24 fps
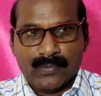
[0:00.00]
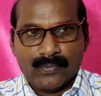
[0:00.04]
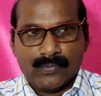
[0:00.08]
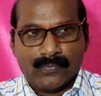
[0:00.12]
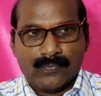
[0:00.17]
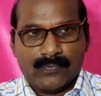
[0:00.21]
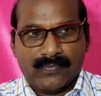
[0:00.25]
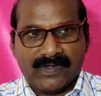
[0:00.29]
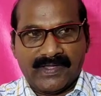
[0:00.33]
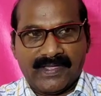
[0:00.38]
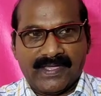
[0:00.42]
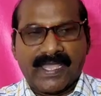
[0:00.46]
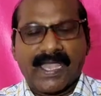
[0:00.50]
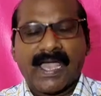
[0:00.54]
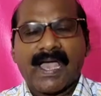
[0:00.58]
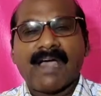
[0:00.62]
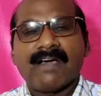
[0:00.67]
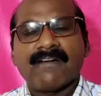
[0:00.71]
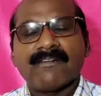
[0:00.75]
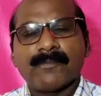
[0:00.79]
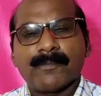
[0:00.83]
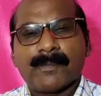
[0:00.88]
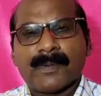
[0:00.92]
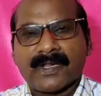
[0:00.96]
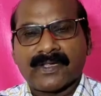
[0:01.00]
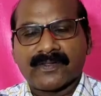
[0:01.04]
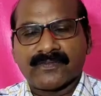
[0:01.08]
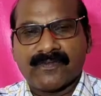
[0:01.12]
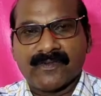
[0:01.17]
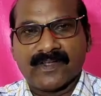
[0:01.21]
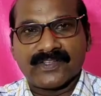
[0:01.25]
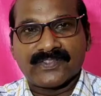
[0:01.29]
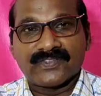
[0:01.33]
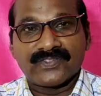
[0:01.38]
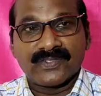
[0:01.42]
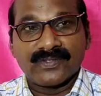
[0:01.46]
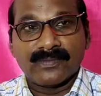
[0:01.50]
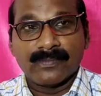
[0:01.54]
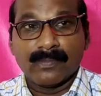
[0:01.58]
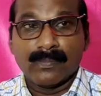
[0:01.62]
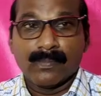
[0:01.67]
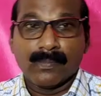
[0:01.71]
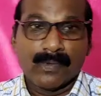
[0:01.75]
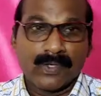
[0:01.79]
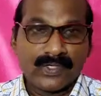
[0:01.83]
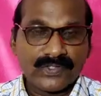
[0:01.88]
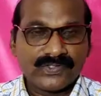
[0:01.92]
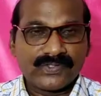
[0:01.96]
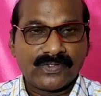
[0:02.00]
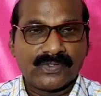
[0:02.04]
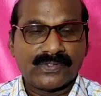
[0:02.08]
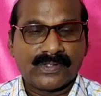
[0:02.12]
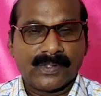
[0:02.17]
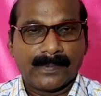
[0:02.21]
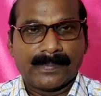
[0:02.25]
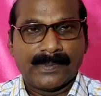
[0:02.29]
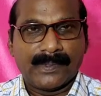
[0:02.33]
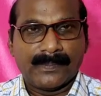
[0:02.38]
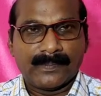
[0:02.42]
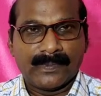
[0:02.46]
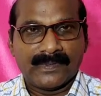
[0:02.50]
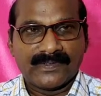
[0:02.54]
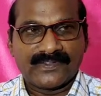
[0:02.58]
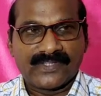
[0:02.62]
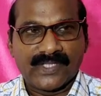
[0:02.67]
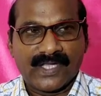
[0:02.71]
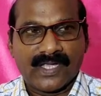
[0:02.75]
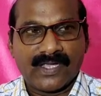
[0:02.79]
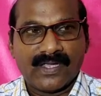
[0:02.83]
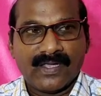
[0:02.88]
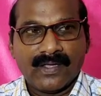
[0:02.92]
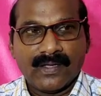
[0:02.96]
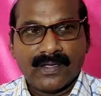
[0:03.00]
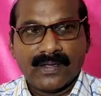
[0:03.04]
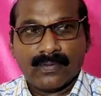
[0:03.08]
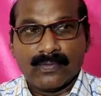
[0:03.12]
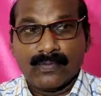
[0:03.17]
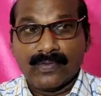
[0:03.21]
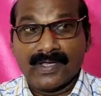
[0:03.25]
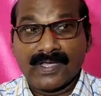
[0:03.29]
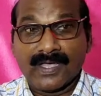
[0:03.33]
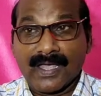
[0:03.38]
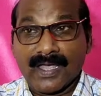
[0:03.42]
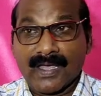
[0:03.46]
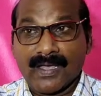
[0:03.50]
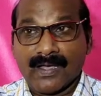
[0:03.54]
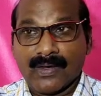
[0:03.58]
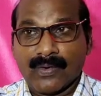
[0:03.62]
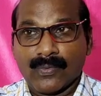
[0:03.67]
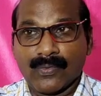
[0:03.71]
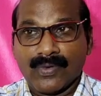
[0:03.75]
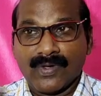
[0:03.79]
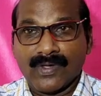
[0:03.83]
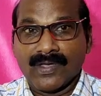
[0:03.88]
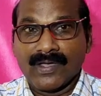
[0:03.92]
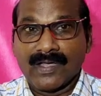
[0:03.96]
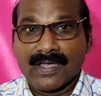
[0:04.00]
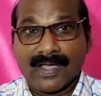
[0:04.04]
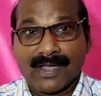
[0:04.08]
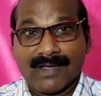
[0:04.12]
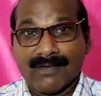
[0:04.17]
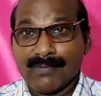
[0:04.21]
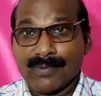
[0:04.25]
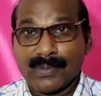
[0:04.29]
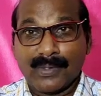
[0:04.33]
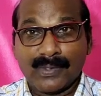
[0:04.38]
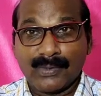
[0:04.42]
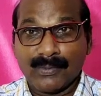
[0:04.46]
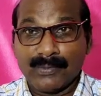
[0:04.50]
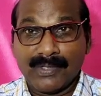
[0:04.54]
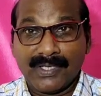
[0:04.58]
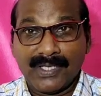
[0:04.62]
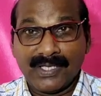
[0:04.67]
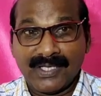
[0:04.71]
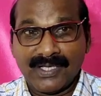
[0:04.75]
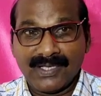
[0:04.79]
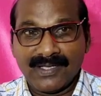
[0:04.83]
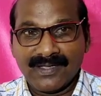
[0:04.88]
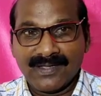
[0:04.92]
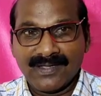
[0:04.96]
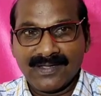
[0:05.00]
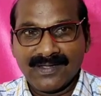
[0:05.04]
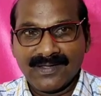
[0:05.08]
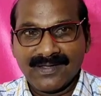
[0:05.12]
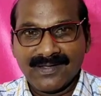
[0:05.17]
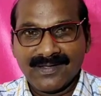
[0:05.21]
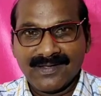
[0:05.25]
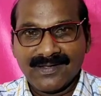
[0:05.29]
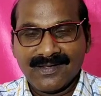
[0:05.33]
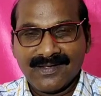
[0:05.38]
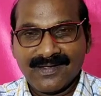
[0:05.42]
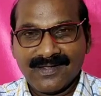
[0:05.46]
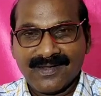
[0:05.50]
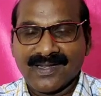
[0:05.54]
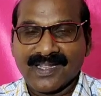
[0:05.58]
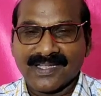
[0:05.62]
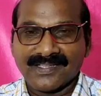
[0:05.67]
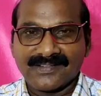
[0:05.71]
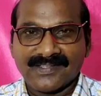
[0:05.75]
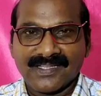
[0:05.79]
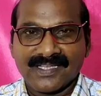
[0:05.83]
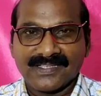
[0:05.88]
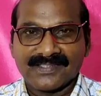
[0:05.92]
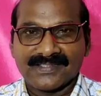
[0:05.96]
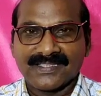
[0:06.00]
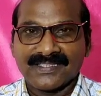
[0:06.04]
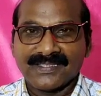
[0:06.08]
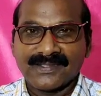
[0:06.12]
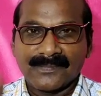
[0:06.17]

We have breakfast. Most of the people say, we have, haven't we? Like that.